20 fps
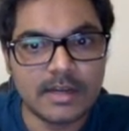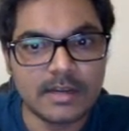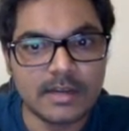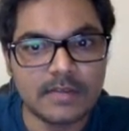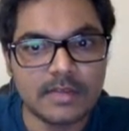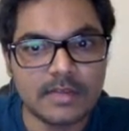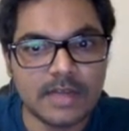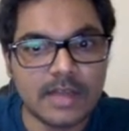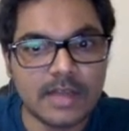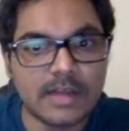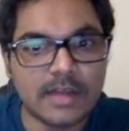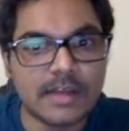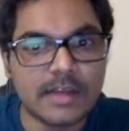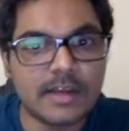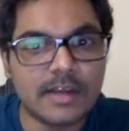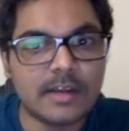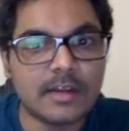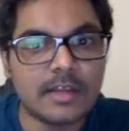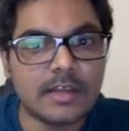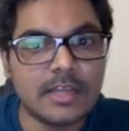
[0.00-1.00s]
if the
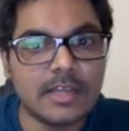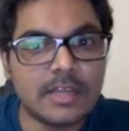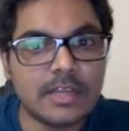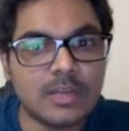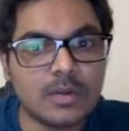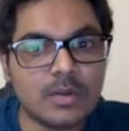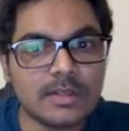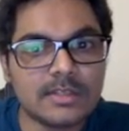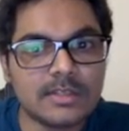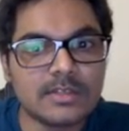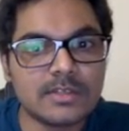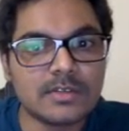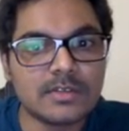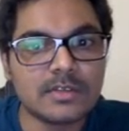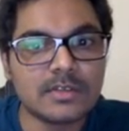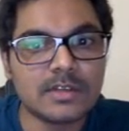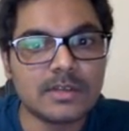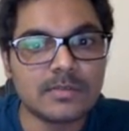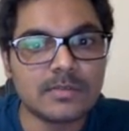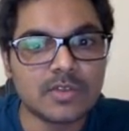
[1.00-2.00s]
target equals to
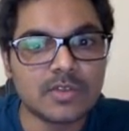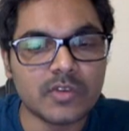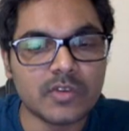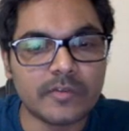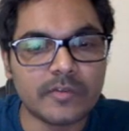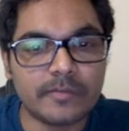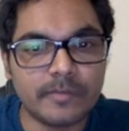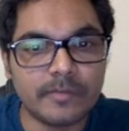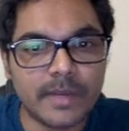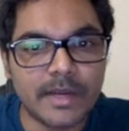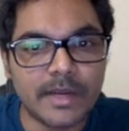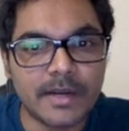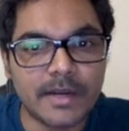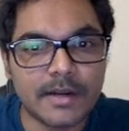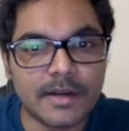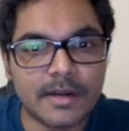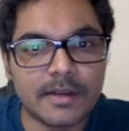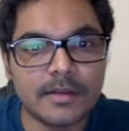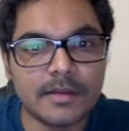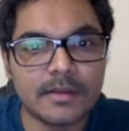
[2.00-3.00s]
the nums of
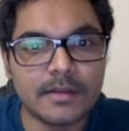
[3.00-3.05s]
mid,